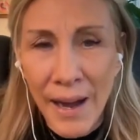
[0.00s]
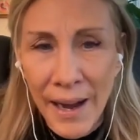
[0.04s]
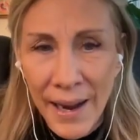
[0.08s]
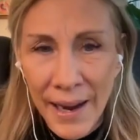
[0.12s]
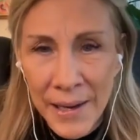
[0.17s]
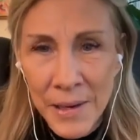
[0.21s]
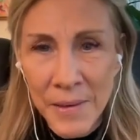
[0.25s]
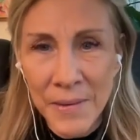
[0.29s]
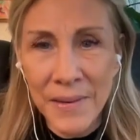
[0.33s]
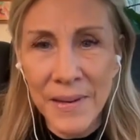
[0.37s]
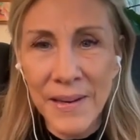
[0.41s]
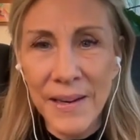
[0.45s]

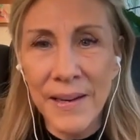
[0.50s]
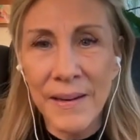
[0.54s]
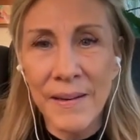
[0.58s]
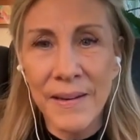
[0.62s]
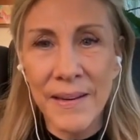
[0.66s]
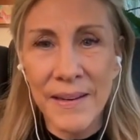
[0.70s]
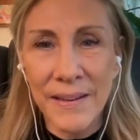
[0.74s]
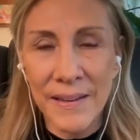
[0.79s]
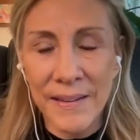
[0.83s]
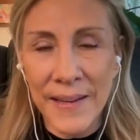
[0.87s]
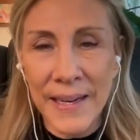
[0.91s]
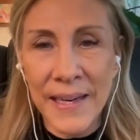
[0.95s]
I
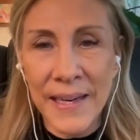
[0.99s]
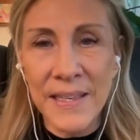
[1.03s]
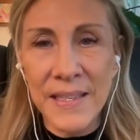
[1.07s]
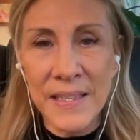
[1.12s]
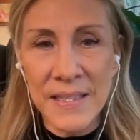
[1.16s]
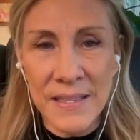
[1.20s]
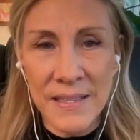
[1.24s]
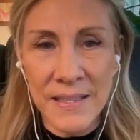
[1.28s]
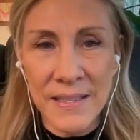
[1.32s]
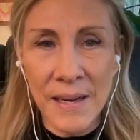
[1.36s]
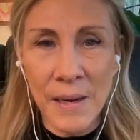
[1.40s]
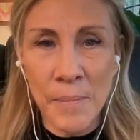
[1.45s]
like
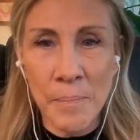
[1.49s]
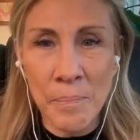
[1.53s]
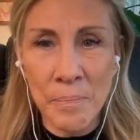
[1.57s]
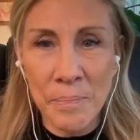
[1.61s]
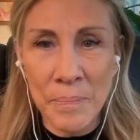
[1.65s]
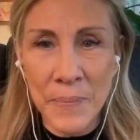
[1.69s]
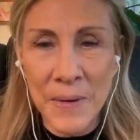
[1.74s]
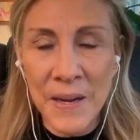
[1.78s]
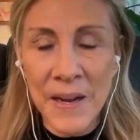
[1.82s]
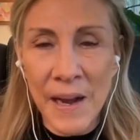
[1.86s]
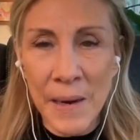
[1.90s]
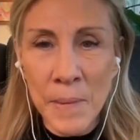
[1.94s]
a
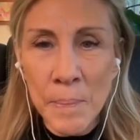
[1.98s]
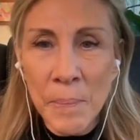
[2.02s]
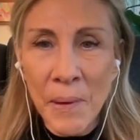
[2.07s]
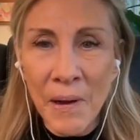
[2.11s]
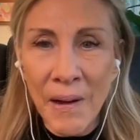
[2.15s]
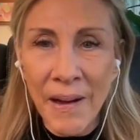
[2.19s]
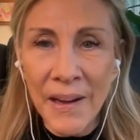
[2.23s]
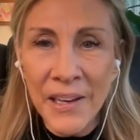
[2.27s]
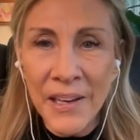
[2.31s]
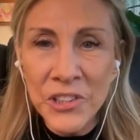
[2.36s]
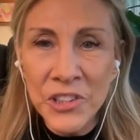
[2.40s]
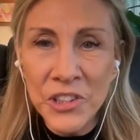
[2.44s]
gut
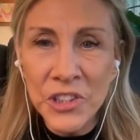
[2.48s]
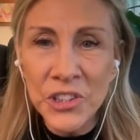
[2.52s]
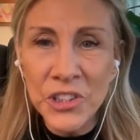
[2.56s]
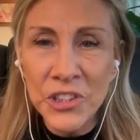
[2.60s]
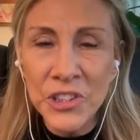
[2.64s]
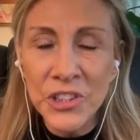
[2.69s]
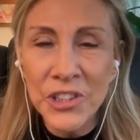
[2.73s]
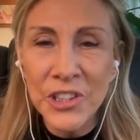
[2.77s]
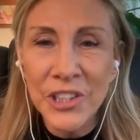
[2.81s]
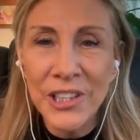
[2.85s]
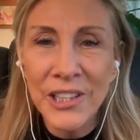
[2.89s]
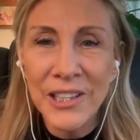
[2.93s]
punch.